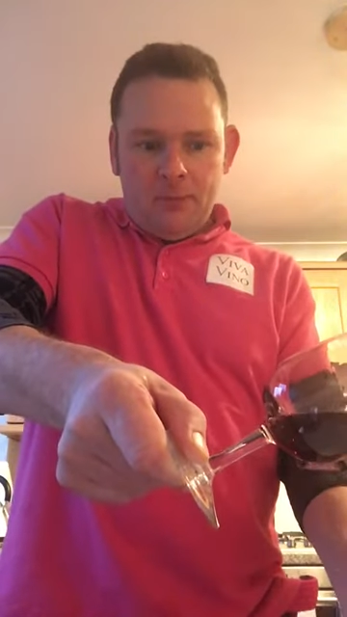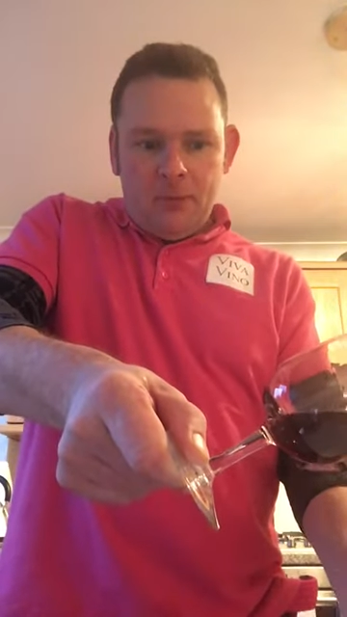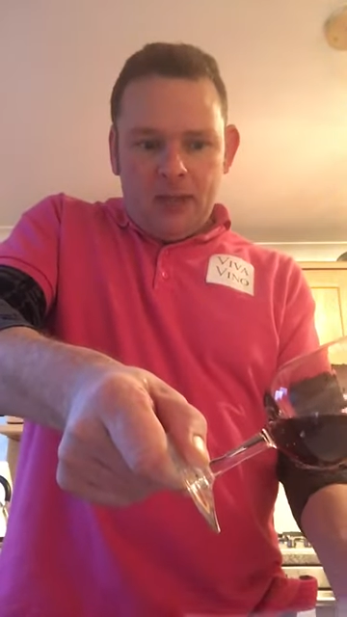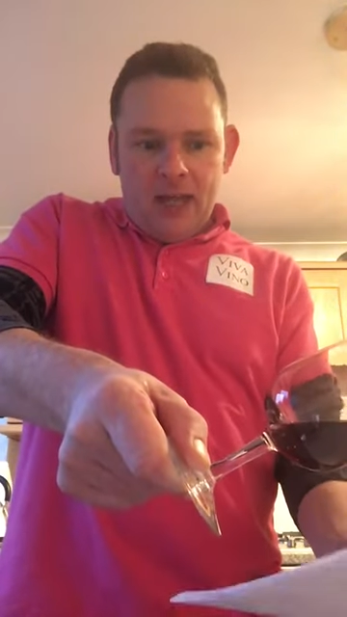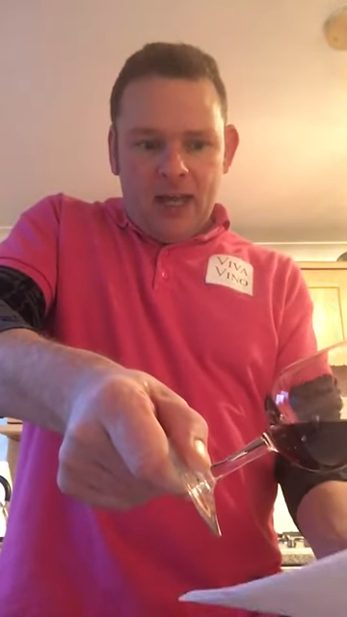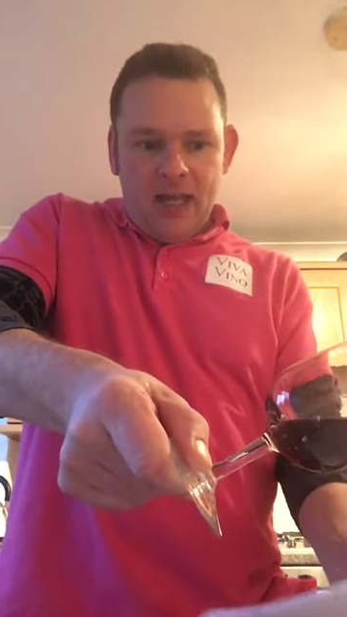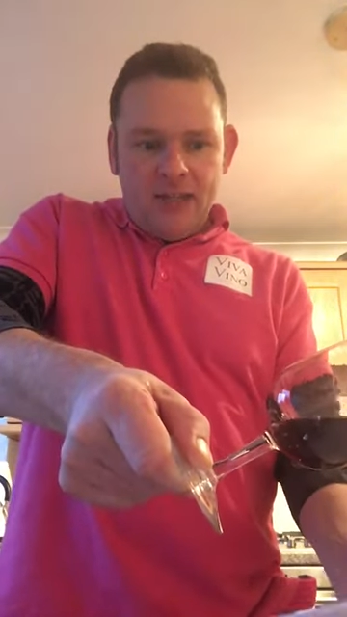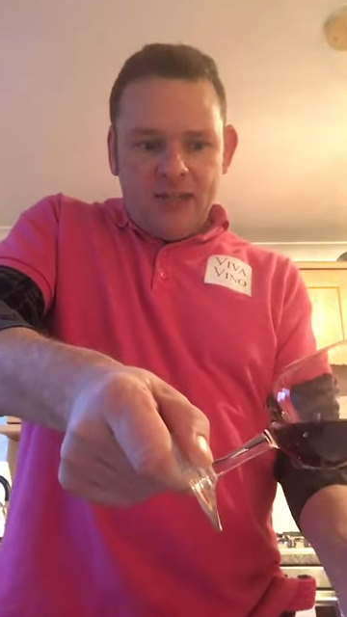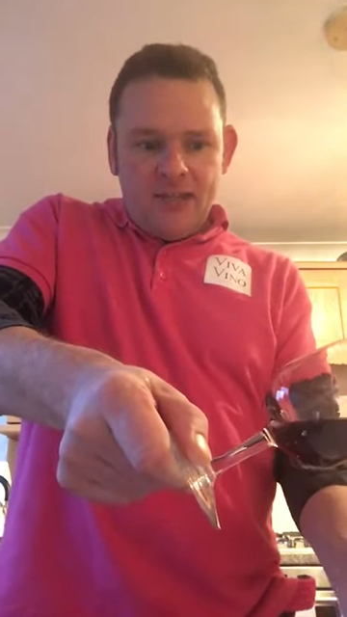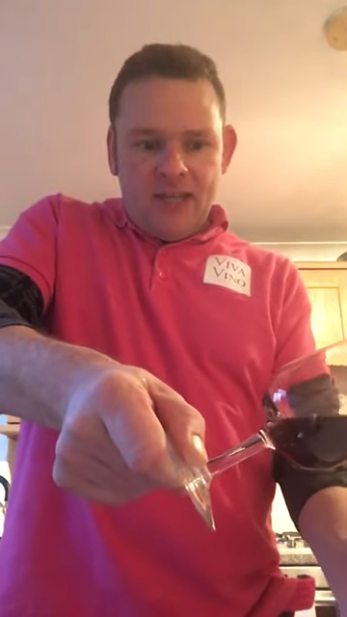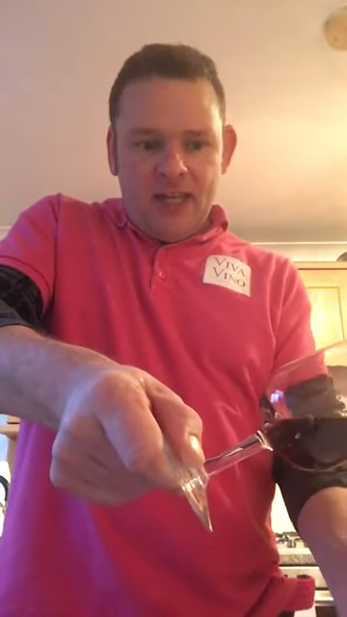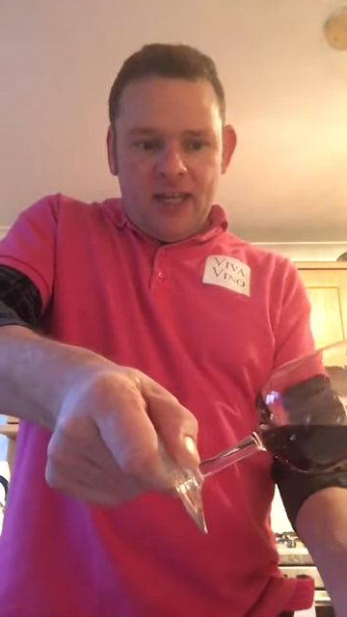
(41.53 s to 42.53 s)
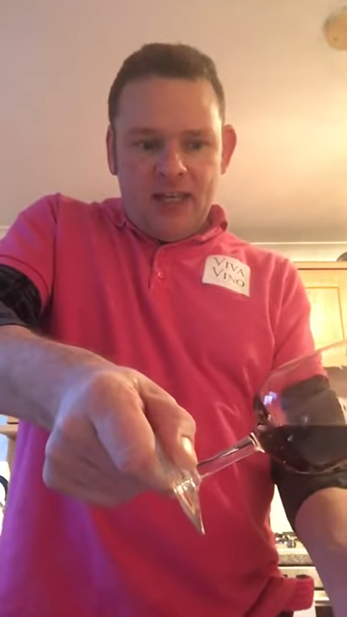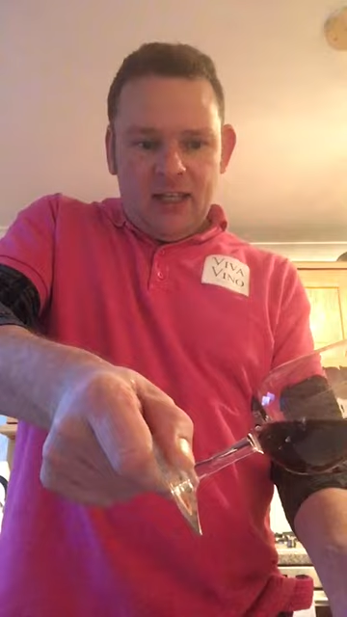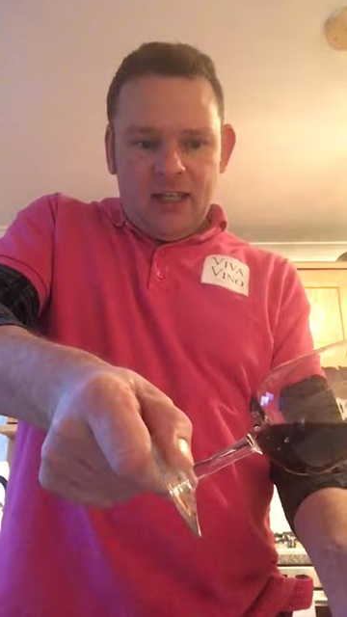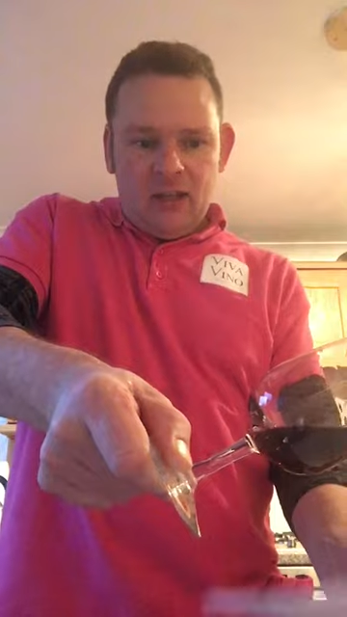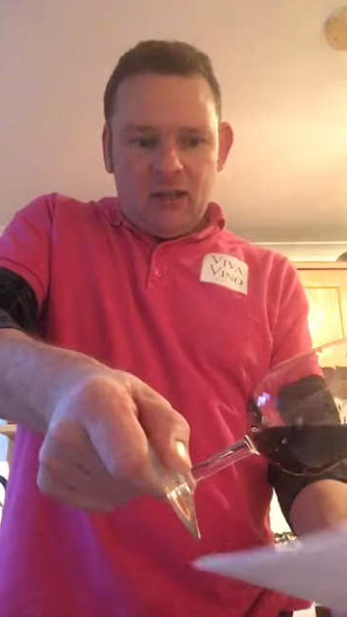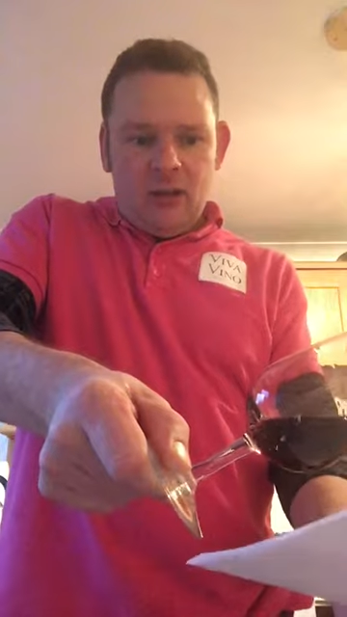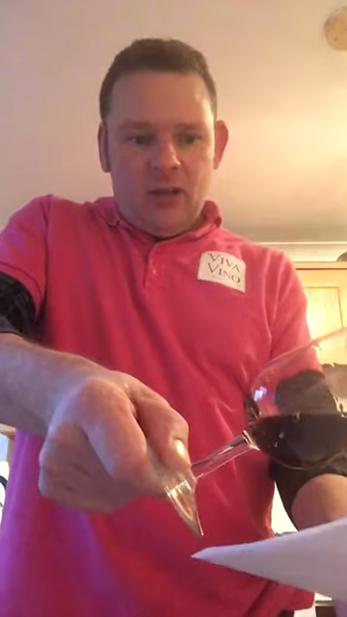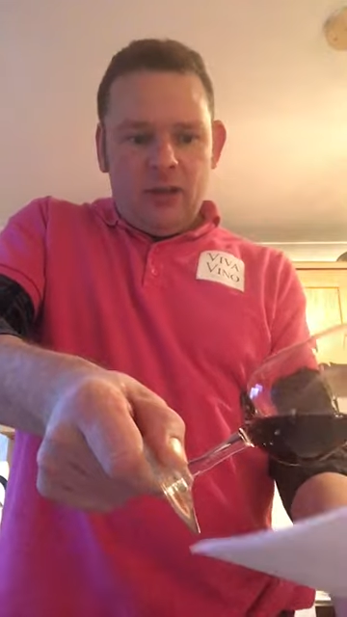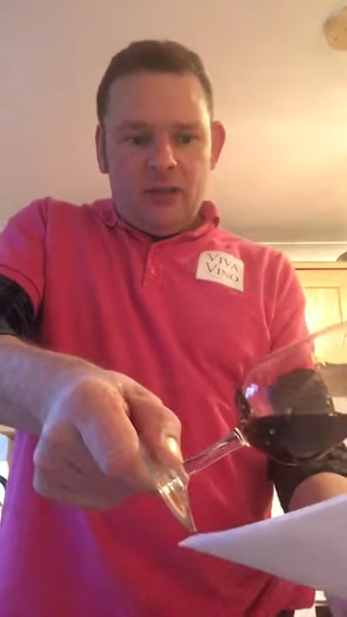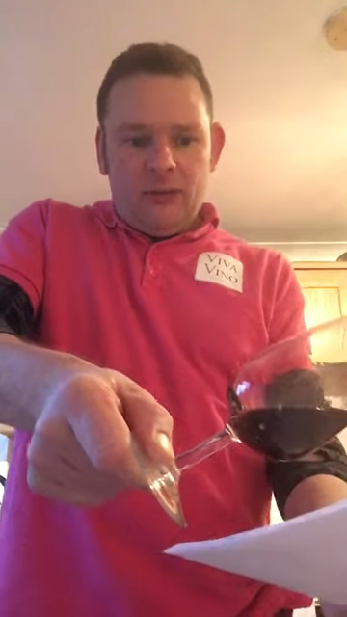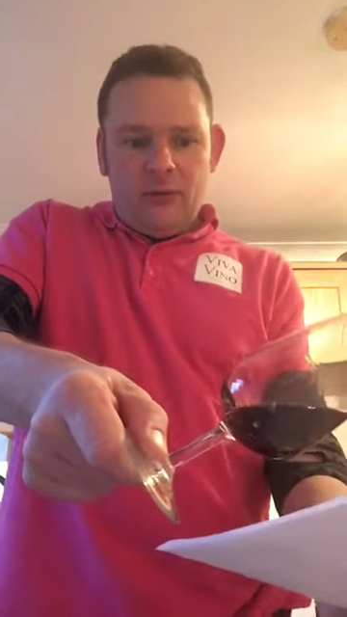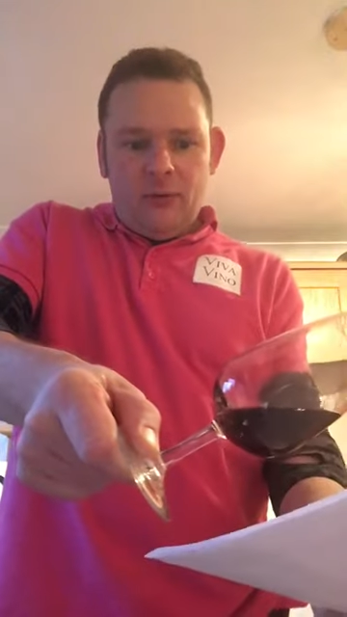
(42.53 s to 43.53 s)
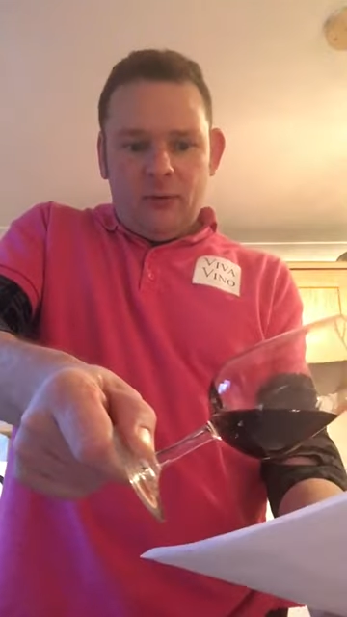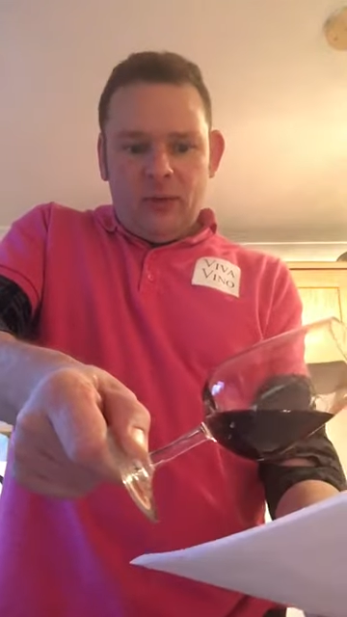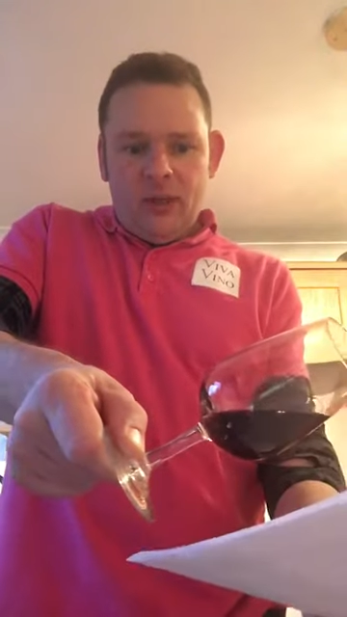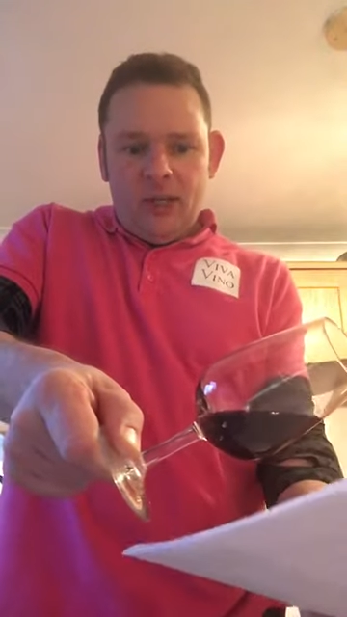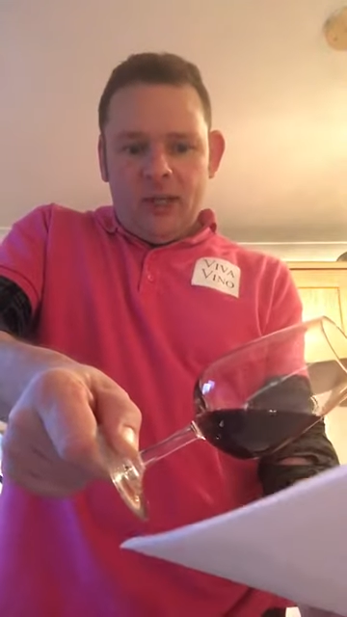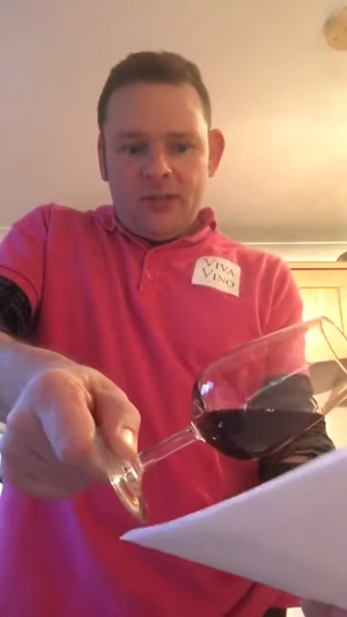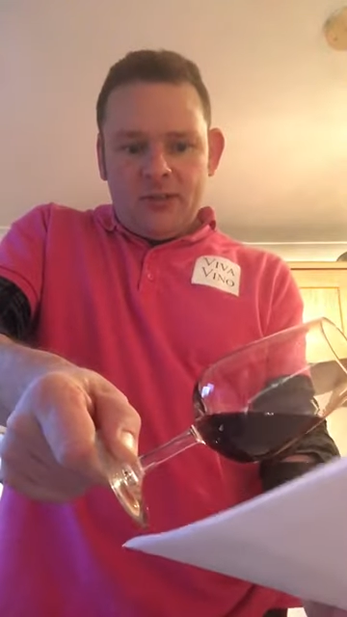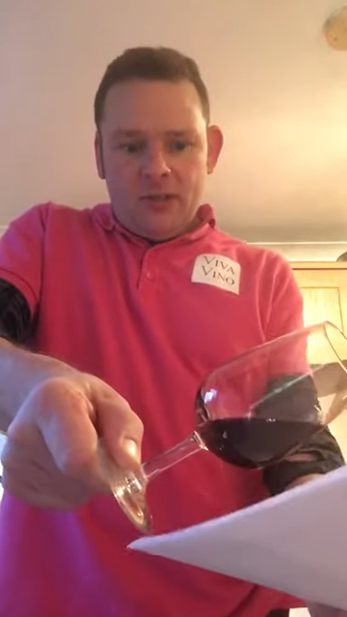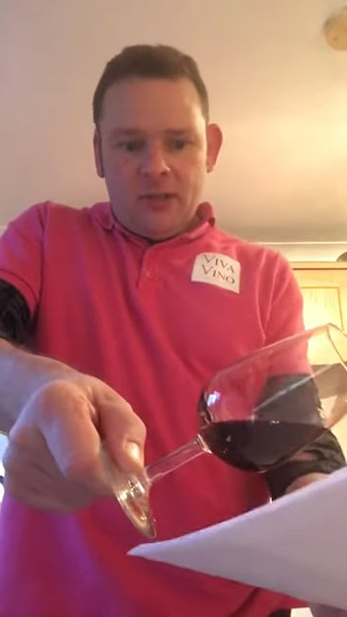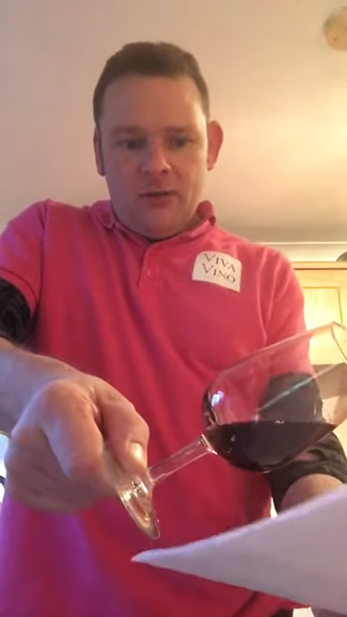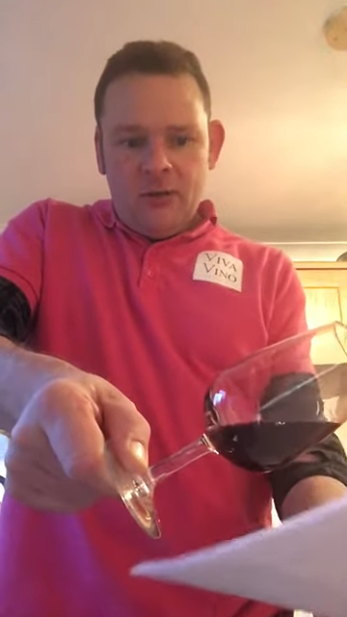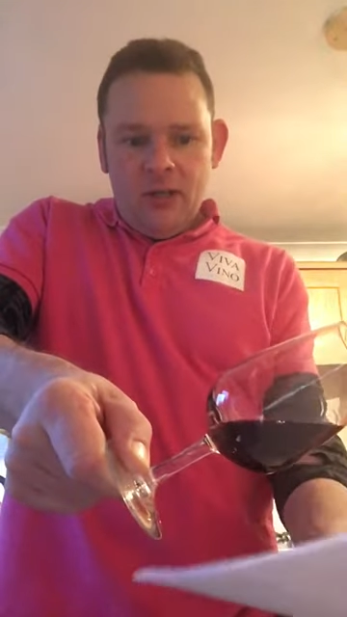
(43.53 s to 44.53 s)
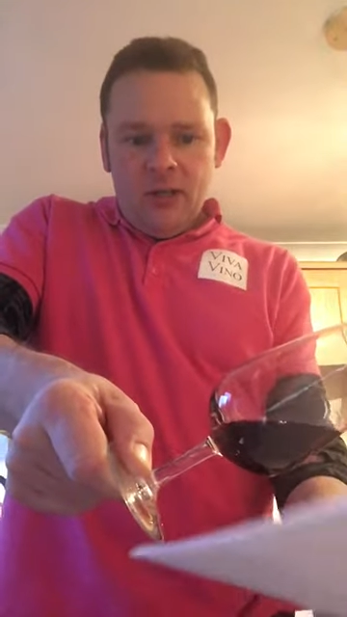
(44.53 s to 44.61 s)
but you can see a little light through there, so